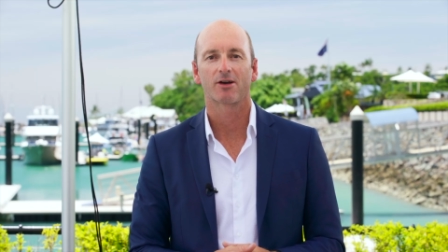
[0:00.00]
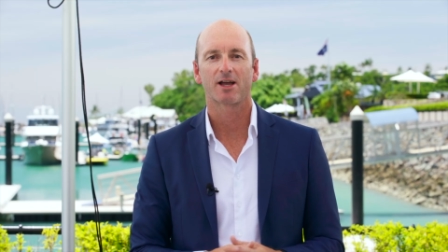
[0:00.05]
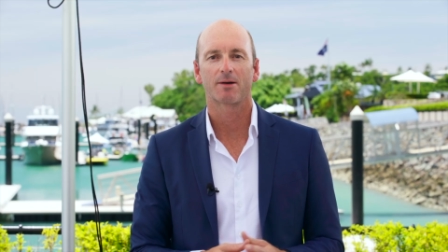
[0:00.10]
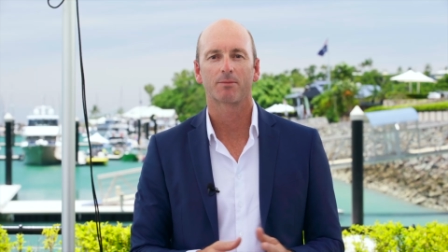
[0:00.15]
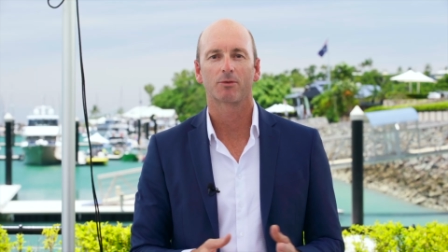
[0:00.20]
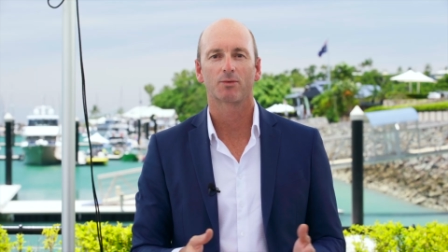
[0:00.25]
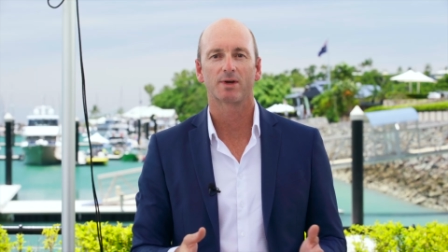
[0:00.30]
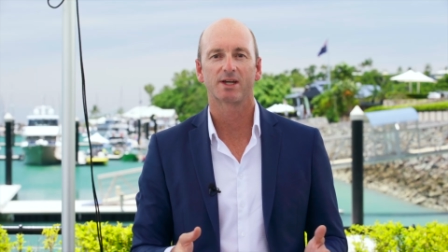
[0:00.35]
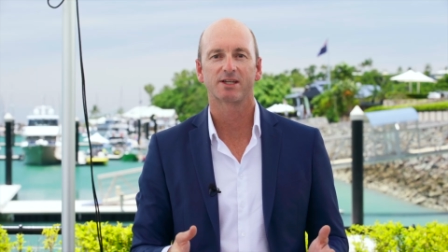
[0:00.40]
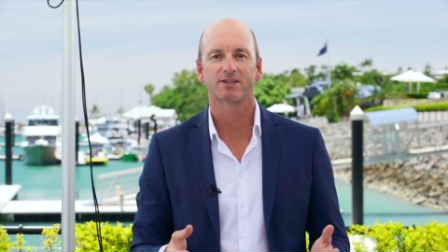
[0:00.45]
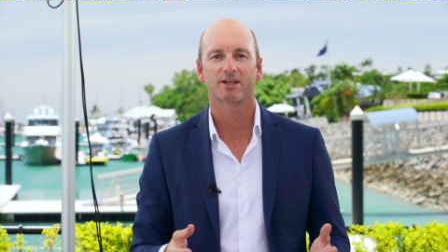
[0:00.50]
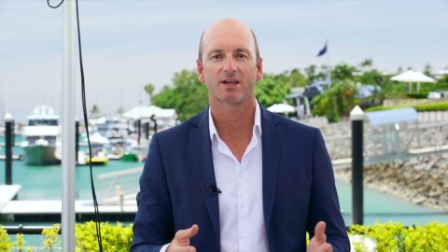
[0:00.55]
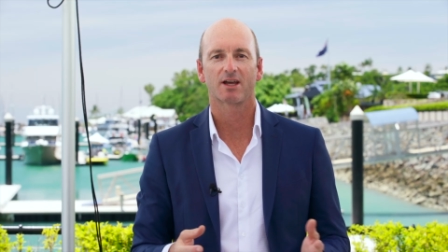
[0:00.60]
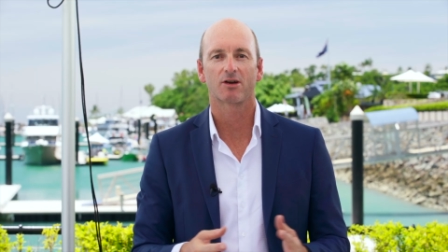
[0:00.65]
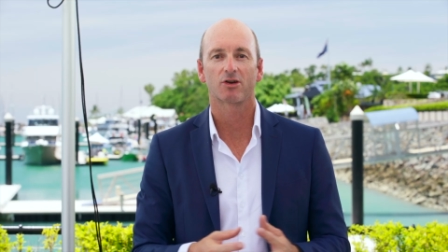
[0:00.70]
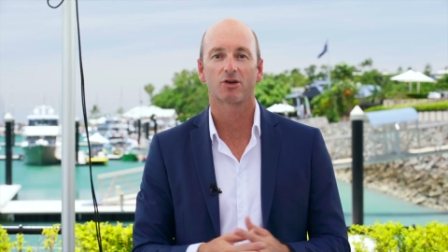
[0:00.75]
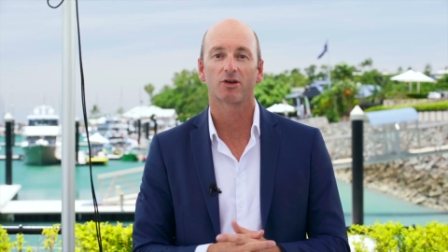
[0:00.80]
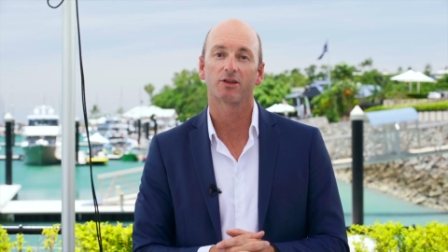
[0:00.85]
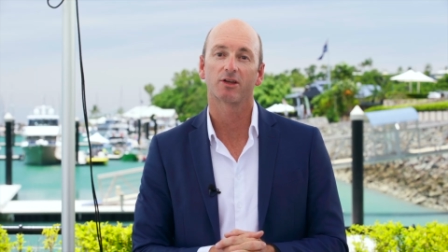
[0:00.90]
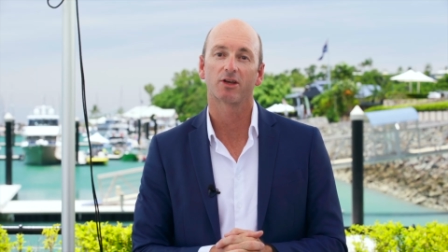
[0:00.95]
couple of weeks
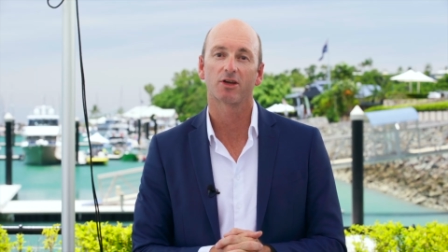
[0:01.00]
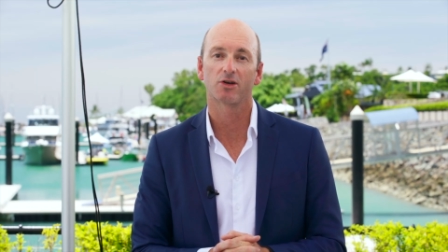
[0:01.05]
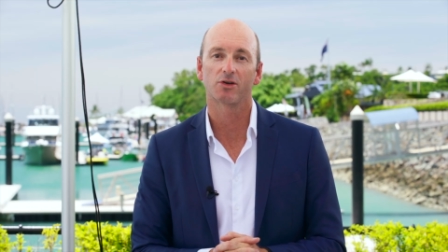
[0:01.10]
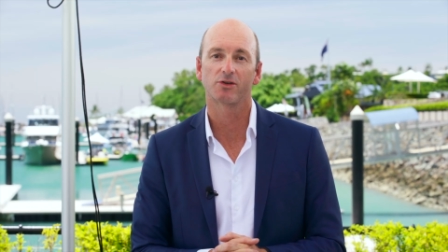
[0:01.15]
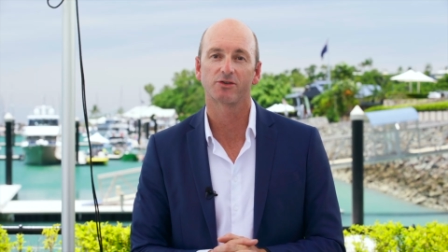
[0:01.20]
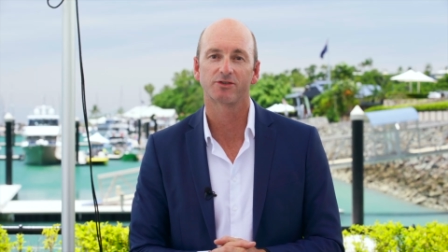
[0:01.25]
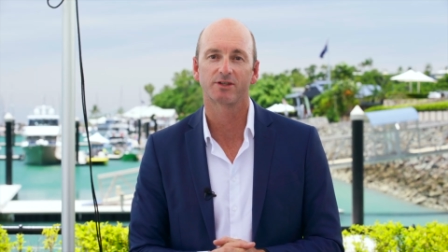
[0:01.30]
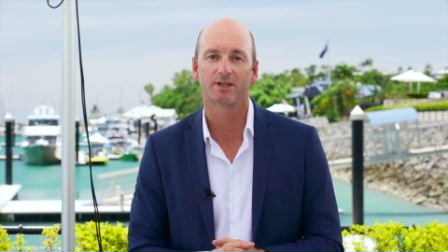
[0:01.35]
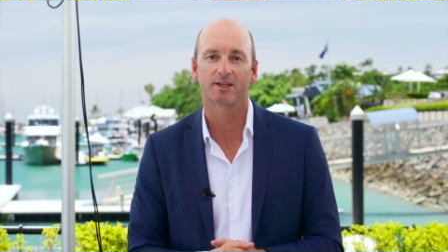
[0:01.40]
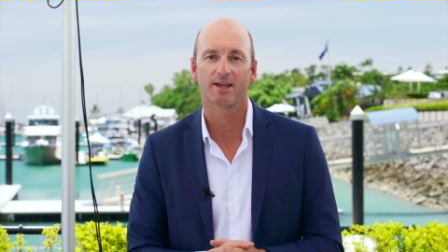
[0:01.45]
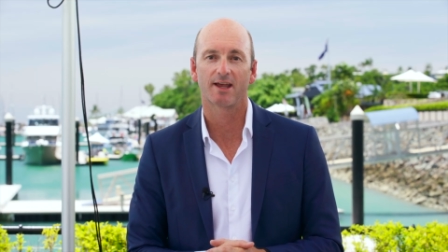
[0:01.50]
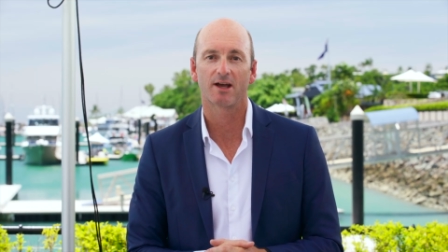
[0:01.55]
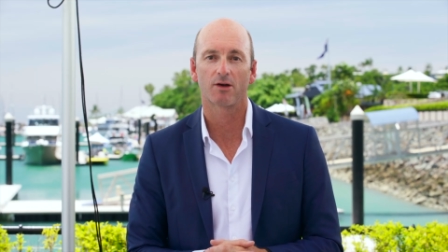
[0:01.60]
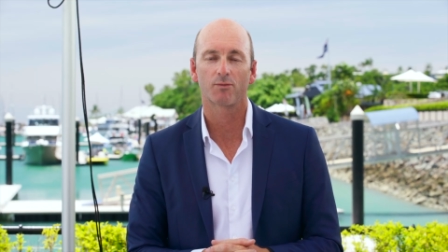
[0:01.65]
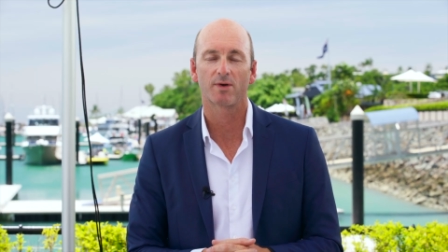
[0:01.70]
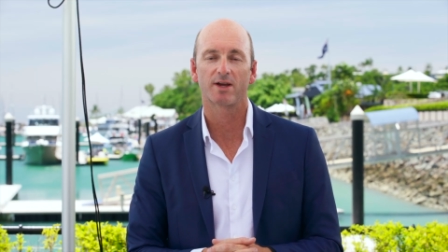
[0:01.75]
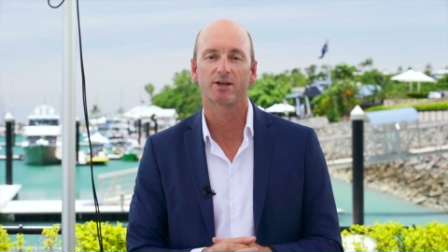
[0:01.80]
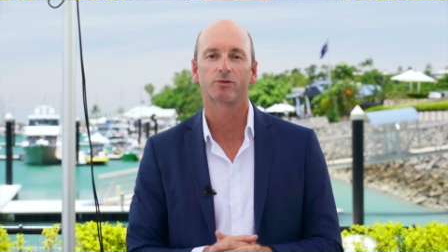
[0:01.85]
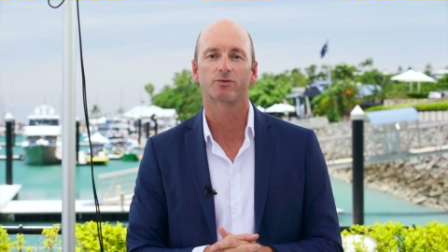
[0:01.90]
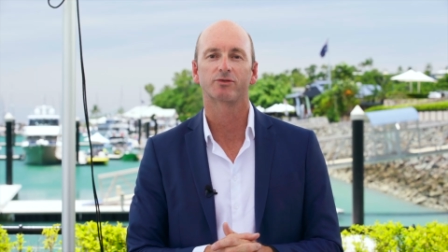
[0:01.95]
ago, I got the girls in our
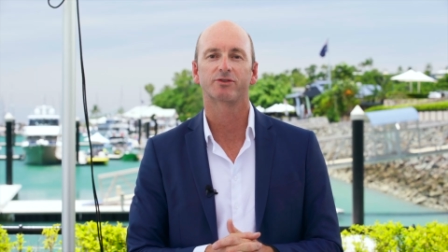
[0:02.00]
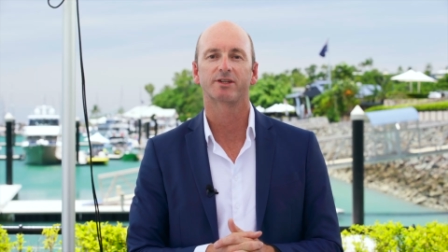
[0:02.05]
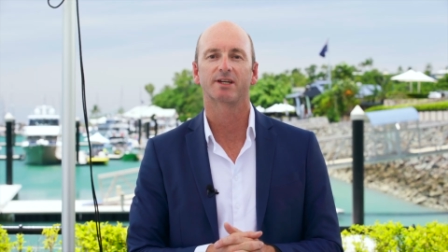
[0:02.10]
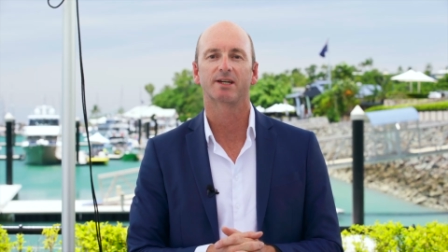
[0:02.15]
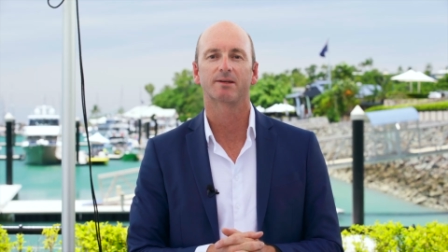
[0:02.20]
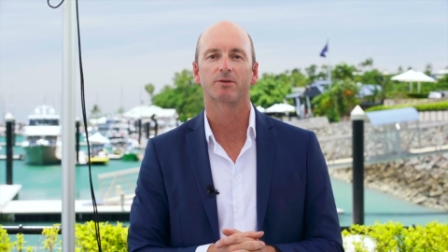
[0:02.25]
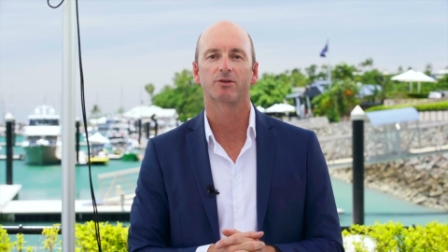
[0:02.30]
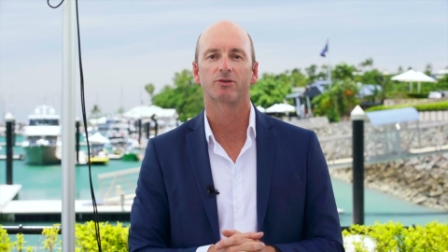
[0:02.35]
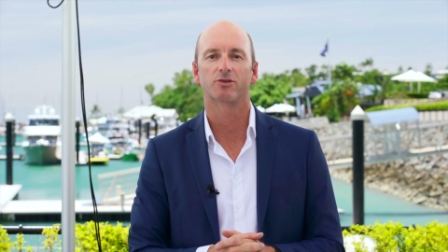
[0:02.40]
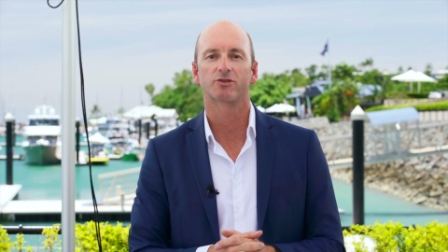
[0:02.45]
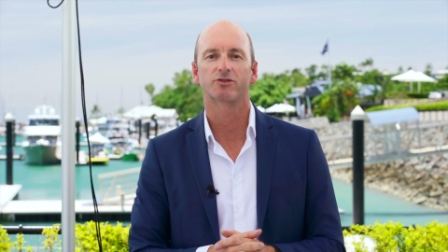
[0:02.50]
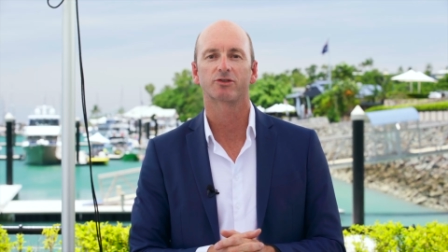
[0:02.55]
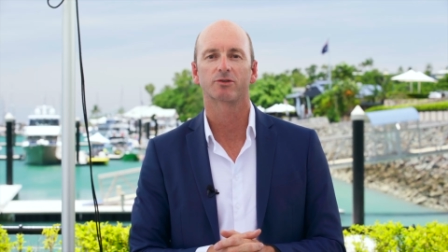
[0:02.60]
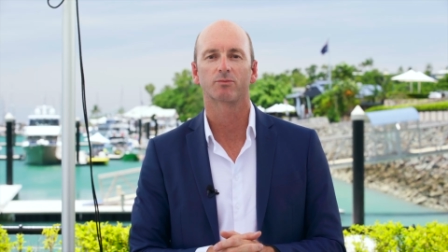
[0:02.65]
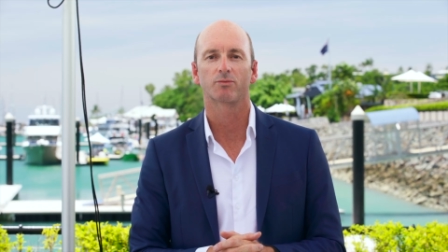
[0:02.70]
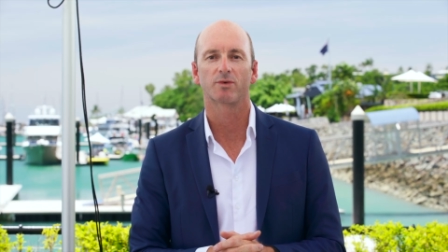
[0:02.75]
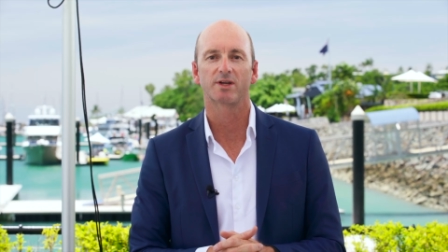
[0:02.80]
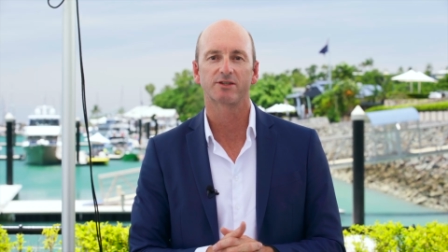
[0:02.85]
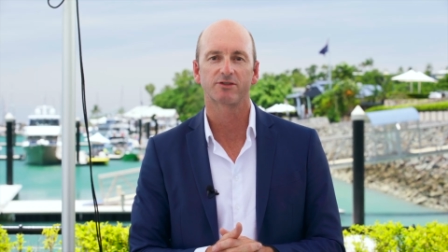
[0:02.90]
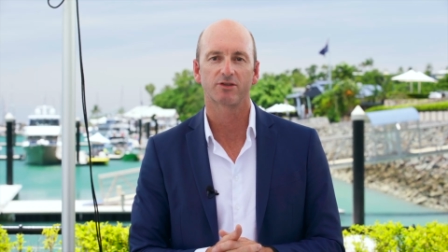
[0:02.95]
rental team to do
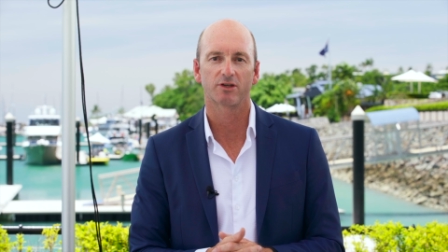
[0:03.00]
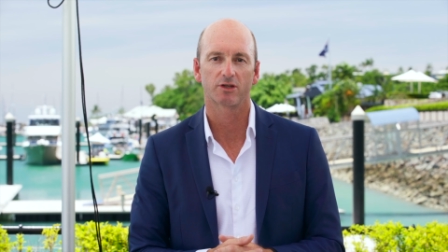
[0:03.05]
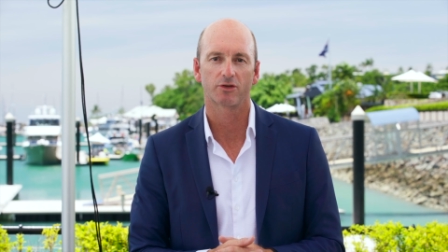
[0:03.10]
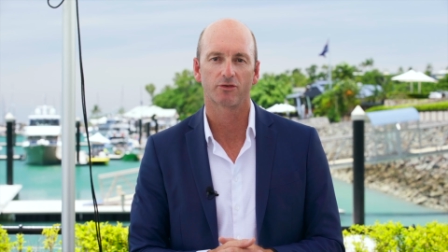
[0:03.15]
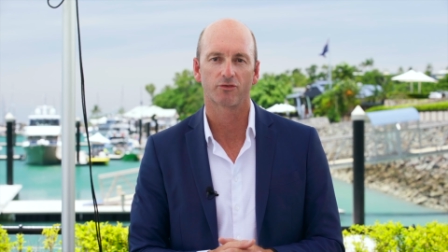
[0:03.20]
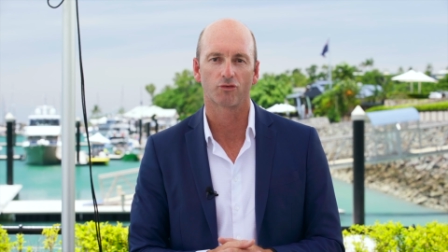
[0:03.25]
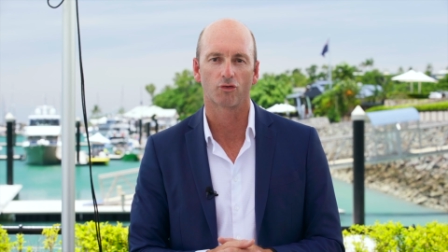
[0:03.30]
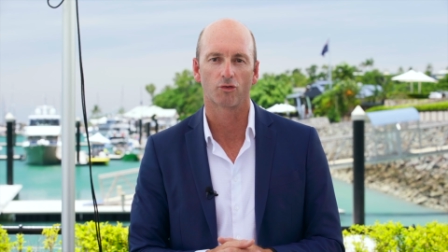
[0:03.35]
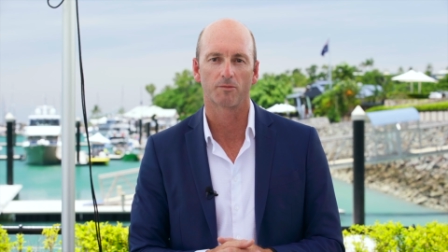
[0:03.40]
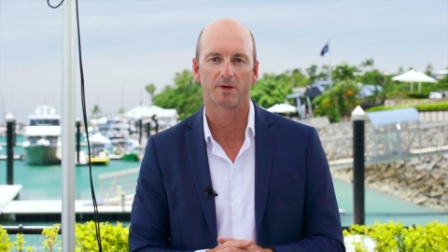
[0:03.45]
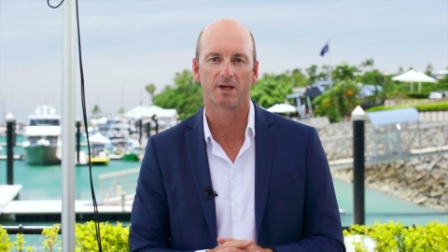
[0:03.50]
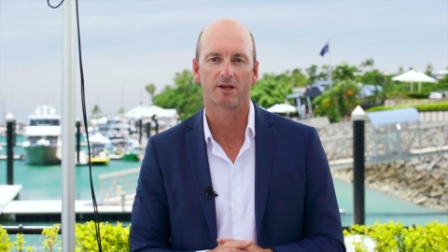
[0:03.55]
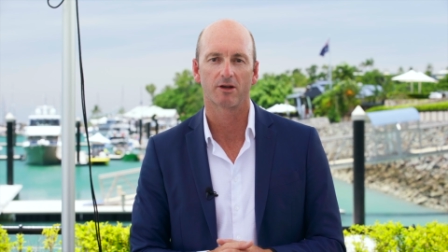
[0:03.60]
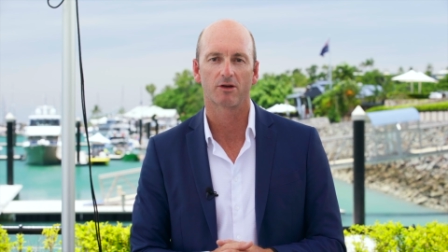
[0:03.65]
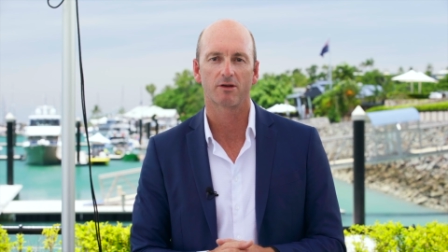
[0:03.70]
some research for me,